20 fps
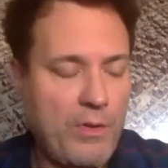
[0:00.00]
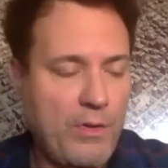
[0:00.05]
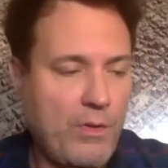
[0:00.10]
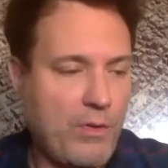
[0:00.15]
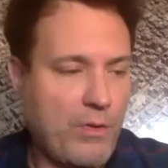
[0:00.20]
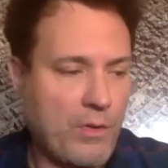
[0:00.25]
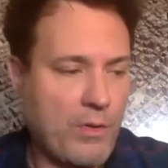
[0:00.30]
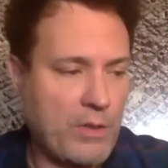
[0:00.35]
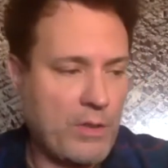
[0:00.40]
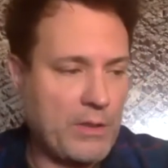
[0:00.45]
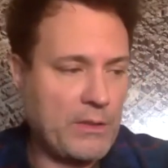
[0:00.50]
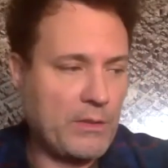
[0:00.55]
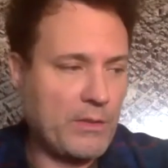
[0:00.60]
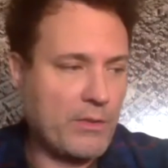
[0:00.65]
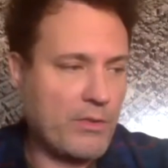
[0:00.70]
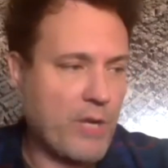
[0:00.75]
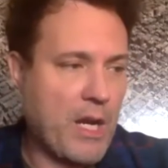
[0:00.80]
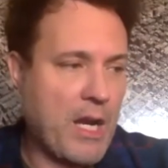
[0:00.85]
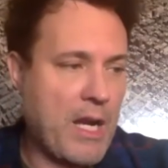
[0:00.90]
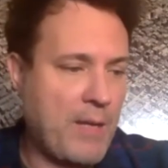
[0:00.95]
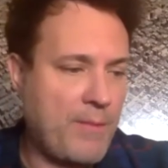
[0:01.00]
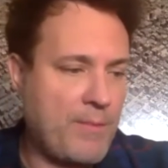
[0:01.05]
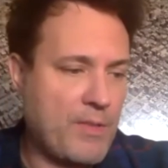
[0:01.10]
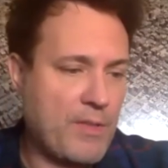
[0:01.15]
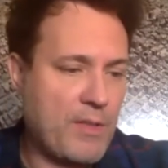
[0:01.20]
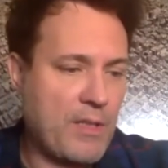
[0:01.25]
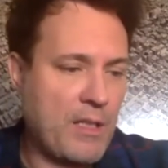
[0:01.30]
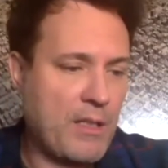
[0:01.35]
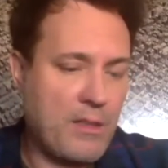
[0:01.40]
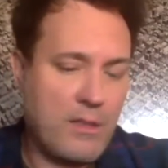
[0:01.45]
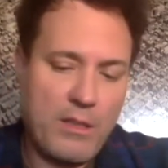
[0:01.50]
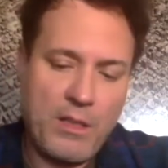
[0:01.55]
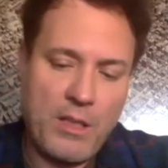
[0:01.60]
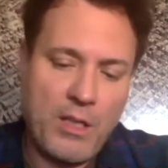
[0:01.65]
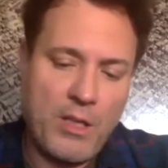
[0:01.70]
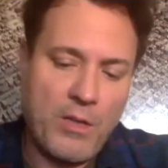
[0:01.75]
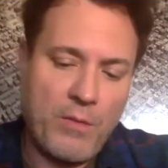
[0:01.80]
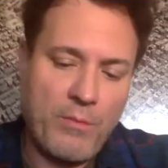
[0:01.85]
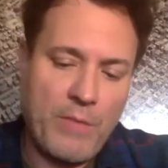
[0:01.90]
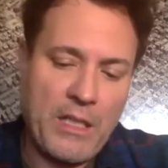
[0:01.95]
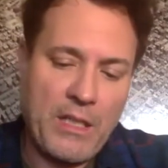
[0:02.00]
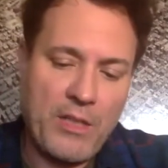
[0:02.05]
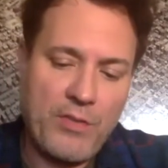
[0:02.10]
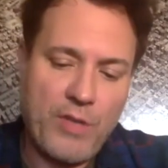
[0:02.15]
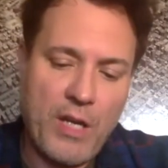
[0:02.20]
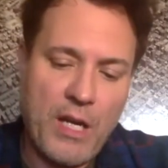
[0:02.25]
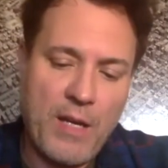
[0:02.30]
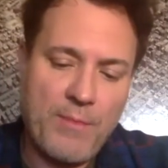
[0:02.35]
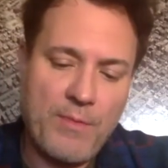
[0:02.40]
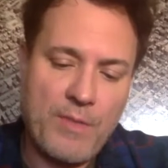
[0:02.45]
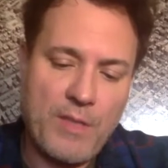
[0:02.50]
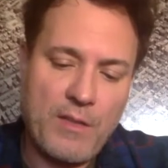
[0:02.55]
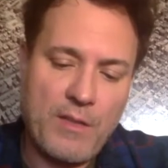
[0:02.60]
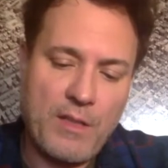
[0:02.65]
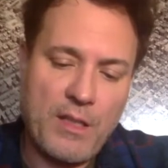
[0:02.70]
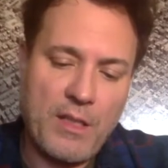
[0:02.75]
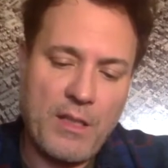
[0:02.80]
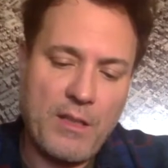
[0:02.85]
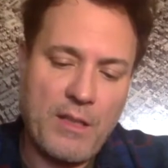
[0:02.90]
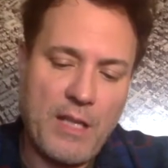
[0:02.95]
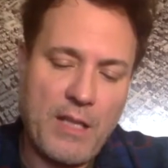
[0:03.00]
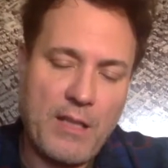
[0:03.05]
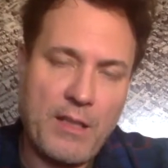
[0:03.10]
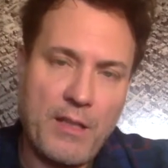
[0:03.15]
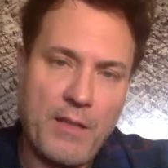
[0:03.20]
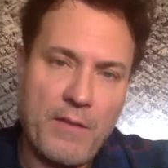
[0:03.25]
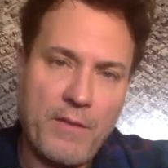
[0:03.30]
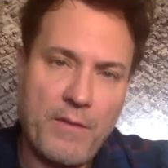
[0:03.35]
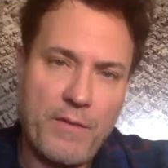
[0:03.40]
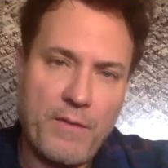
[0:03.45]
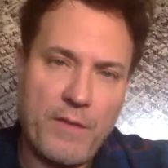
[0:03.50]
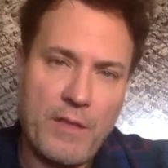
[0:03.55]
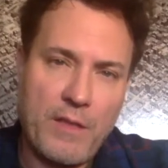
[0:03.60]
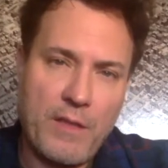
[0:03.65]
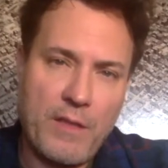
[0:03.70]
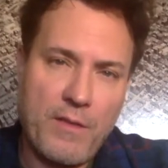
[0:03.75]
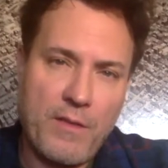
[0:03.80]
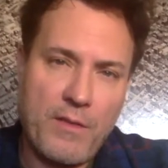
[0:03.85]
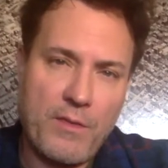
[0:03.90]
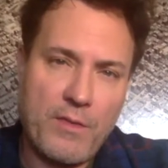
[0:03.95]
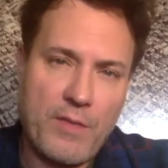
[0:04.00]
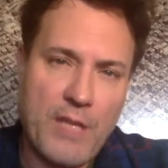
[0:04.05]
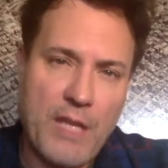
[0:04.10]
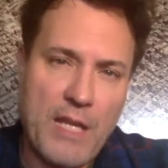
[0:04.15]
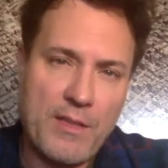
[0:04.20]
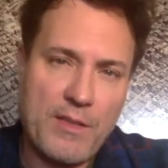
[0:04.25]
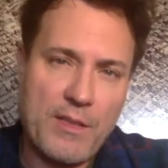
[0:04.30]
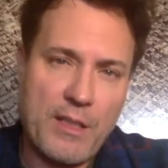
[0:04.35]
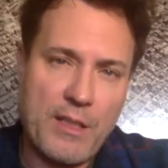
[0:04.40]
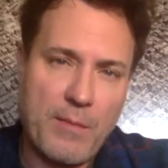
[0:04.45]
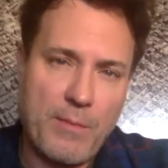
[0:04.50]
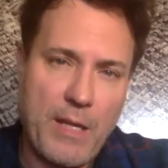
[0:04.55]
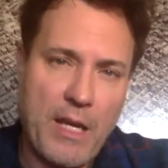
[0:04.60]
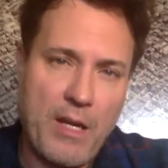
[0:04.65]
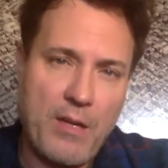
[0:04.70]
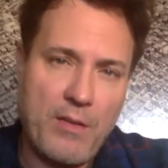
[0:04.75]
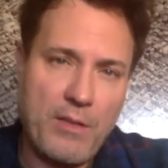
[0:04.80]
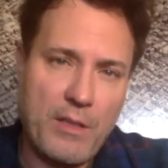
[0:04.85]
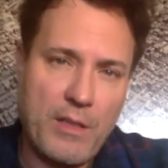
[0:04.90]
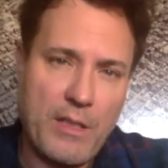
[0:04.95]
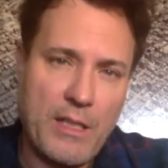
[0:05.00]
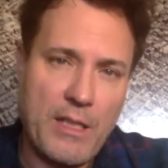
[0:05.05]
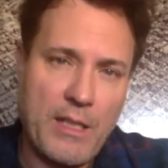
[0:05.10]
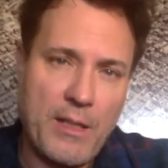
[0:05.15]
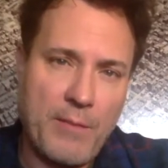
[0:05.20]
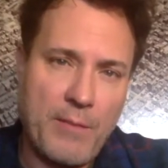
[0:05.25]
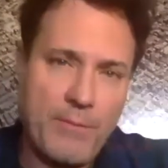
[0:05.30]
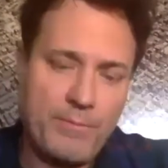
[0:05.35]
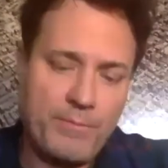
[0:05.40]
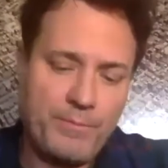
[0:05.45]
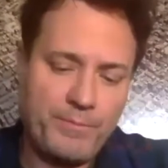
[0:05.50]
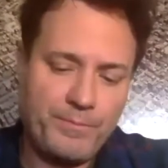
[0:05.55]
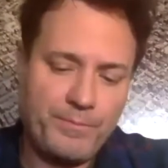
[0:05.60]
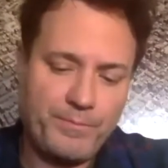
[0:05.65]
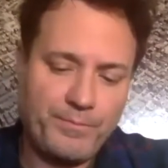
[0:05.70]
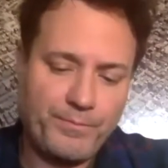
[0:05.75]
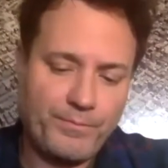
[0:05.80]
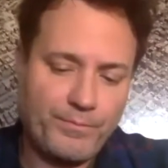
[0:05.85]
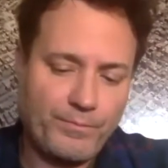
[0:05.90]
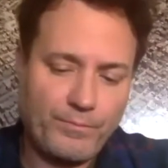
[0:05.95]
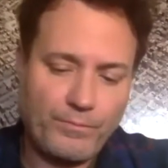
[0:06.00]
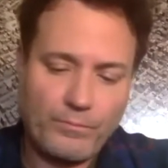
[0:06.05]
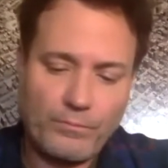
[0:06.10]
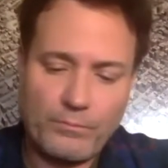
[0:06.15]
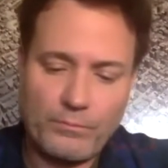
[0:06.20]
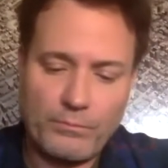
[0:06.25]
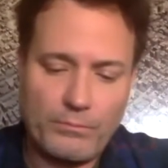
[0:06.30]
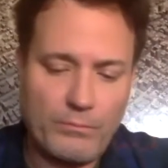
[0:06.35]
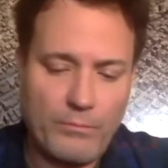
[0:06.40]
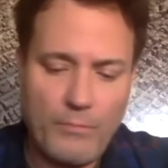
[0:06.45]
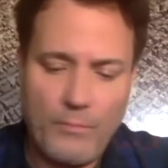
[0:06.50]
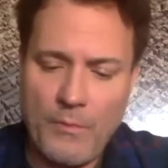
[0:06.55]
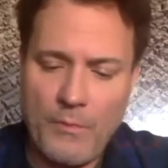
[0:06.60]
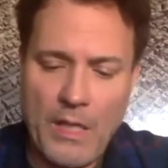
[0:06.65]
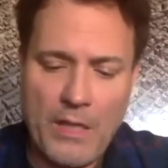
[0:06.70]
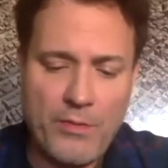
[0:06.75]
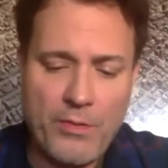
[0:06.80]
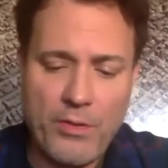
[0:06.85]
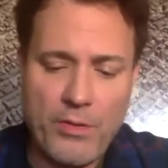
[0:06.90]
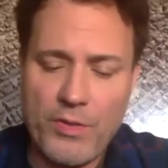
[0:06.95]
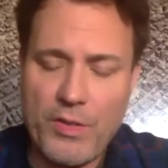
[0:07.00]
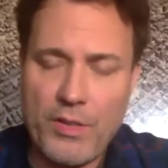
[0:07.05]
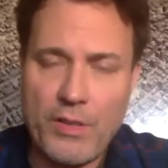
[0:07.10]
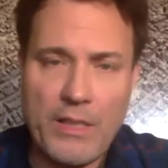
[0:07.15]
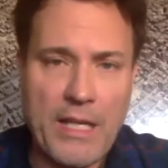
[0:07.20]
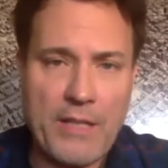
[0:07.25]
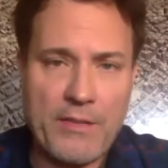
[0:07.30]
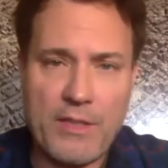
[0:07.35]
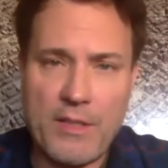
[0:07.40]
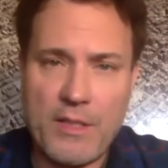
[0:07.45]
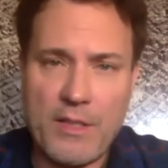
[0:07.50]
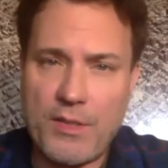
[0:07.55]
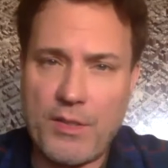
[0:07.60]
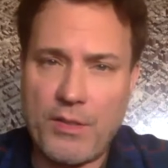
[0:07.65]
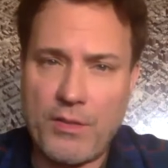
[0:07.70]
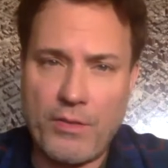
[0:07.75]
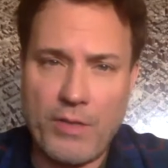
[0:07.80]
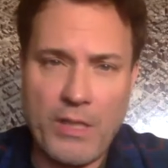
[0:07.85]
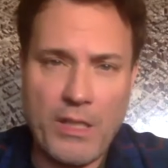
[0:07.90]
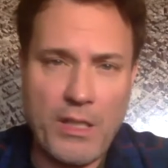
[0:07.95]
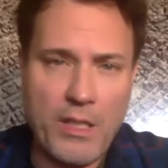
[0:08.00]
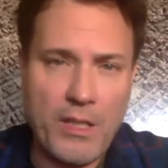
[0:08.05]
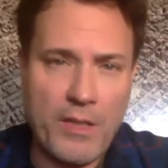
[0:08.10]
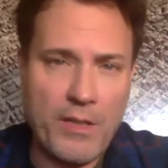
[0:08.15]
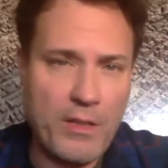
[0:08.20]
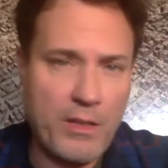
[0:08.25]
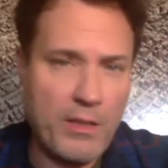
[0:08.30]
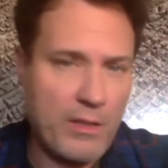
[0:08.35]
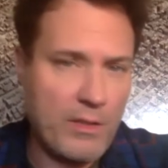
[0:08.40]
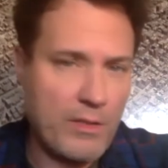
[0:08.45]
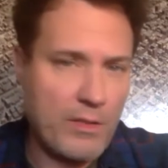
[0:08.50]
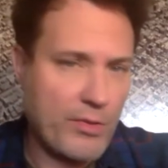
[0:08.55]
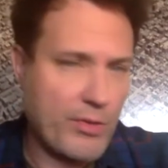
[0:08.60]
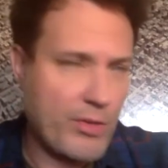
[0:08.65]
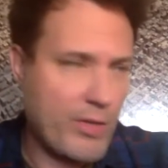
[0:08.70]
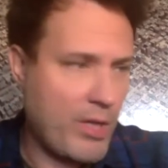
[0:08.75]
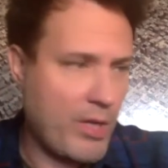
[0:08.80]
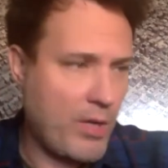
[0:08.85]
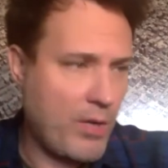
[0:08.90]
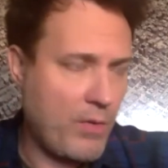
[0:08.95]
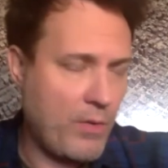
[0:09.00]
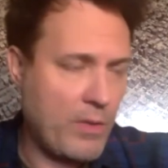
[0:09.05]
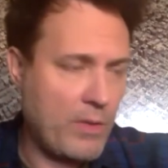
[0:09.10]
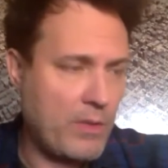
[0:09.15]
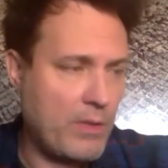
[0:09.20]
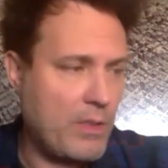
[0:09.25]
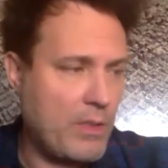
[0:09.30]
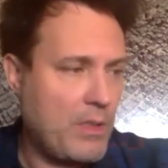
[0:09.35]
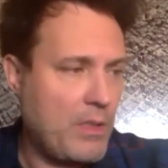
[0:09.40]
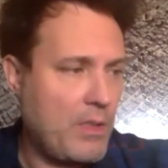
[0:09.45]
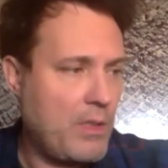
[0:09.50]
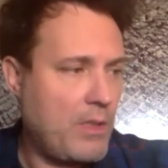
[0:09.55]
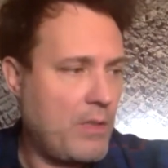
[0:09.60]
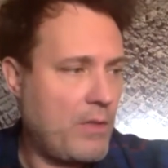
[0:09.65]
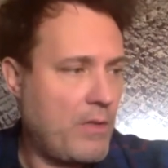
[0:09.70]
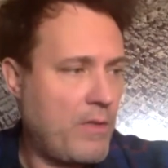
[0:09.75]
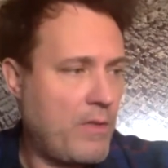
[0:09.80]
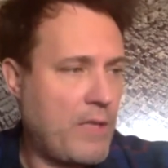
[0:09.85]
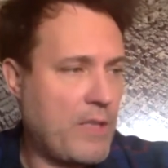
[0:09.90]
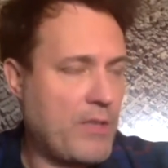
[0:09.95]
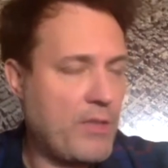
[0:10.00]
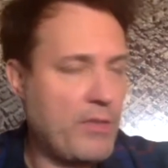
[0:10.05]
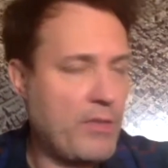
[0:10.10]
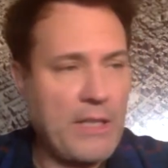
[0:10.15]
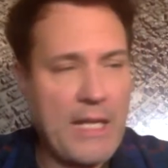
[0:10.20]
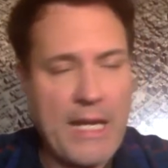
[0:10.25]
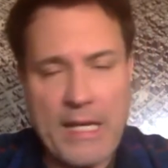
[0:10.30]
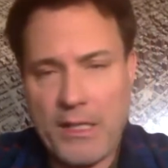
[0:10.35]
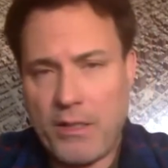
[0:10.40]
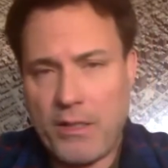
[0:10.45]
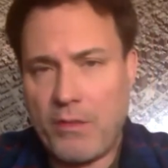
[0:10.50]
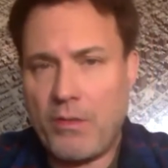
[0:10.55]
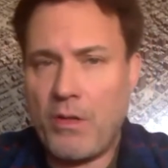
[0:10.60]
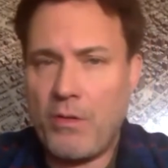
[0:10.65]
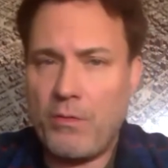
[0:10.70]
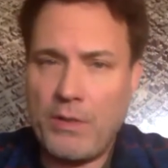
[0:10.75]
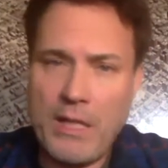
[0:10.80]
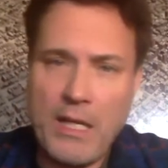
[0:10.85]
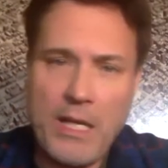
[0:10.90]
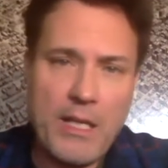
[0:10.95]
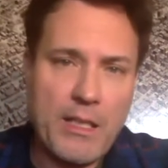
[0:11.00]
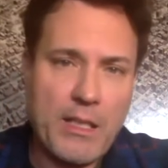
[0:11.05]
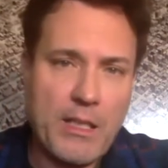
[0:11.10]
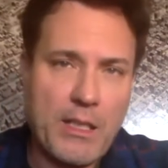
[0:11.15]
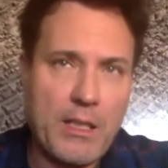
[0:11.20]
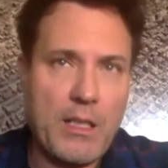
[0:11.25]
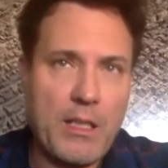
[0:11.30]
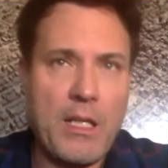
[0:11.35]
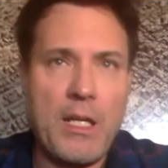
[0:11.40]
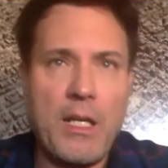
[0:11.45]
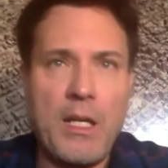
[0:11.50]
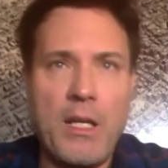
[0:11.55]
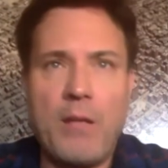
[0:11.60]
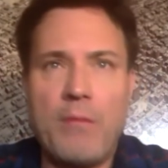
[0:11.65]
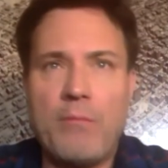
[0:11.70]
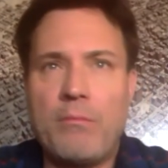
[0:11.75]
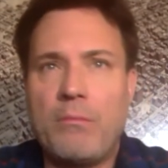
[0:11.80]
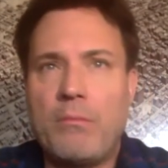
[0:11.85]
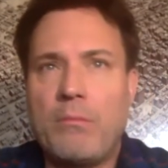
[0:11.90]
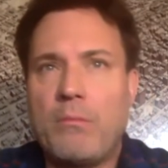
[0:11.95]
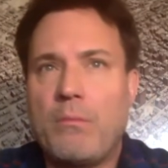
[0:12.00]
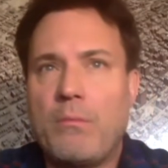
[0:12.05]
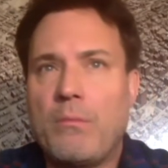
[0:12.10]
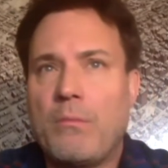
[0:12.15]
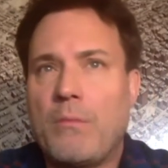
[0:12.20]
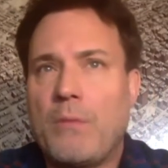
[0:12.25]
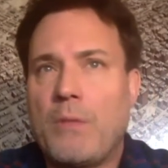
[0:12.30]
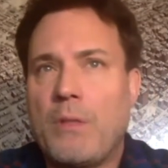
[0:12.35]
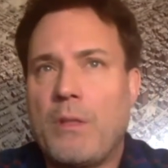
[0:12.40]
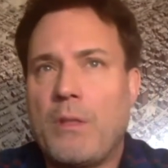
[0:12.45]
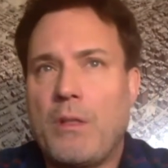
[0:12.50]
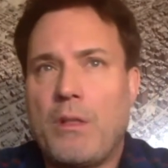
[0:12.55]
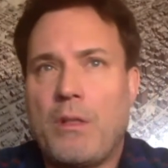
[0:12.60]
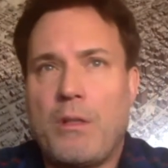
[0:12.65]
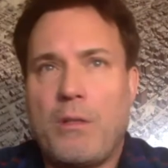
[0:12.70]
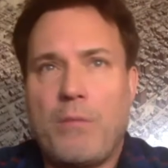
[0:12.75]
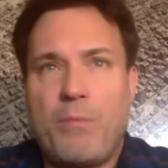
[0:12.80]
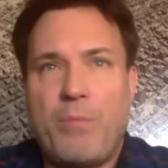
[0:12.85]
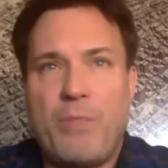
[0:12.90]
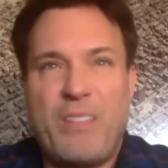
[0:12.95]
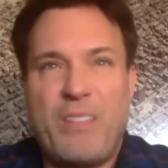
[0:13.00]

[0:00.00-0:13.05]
little tribes that, you know, mini tribes that they love and enthusiastic about. And you're also allowed to disagree on the show and things you like, you don't like. But